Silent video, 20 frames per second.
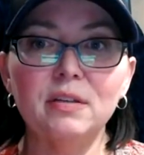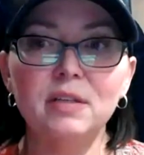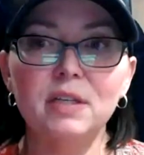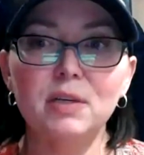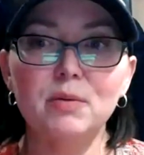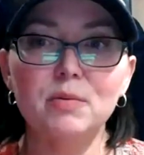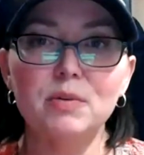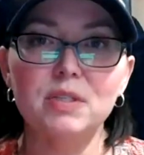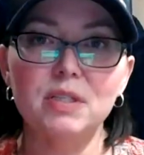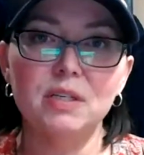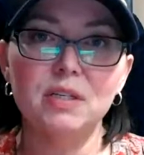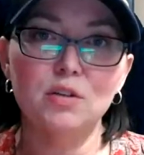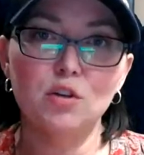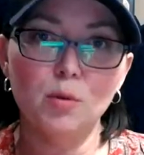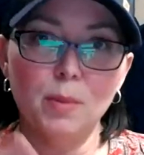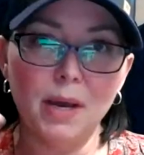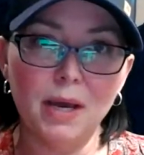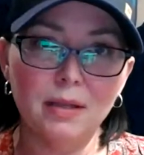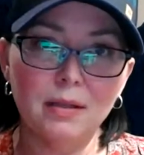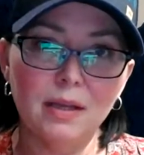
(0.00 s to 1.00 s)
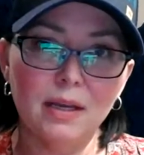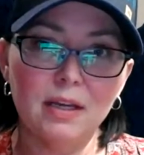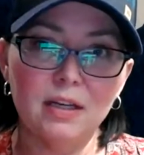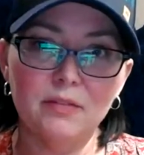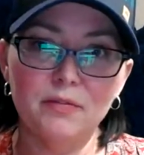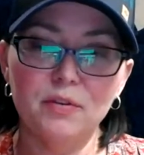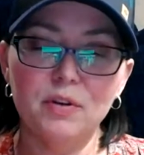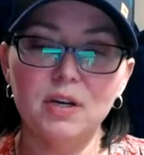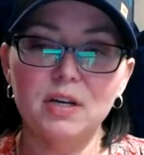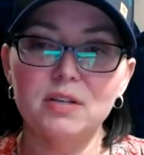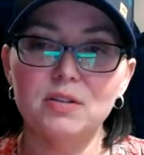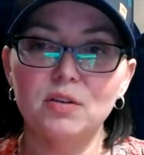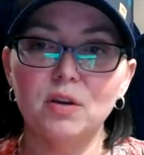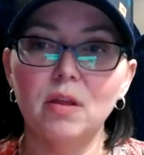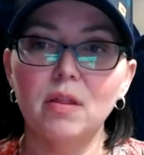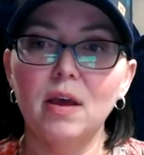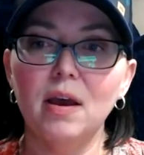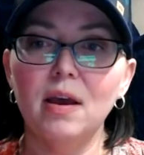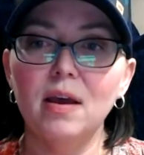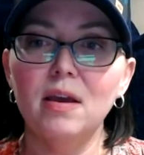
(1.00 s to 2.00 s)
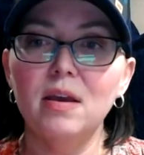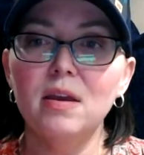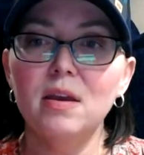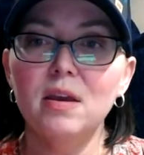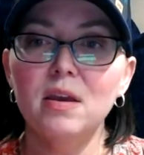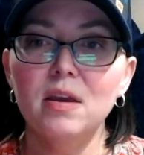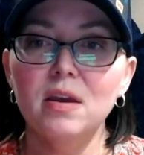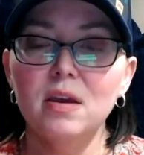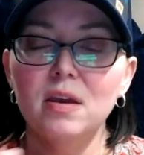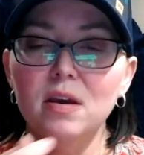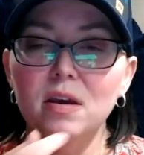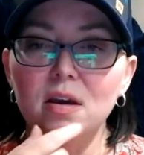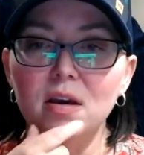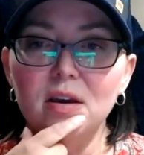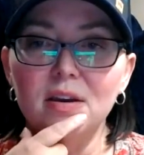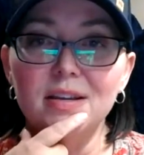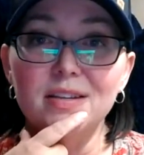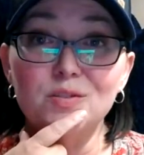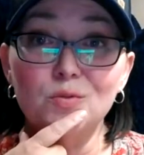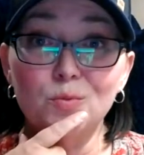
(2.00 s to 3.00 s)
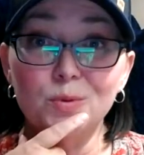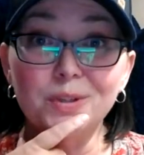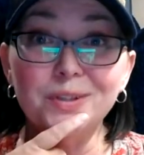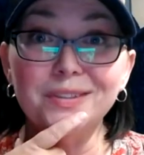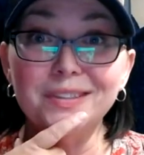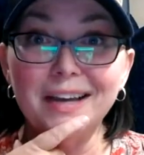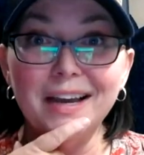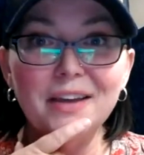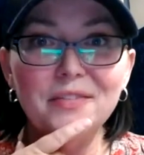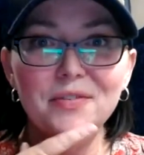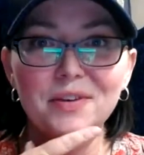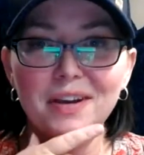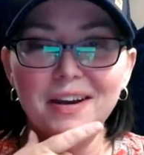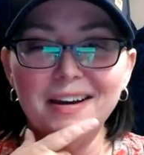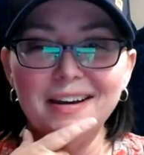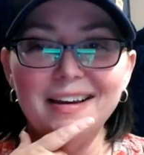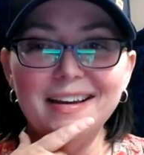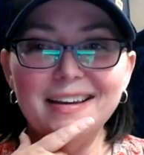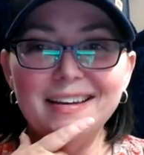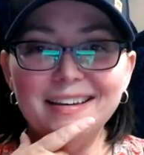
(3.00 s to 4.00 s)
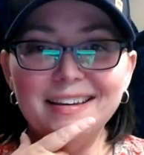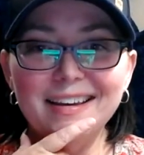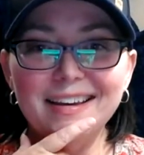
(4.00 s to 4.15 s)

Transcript: He was in Nomadland, if you guys saw that. He's a real life guy.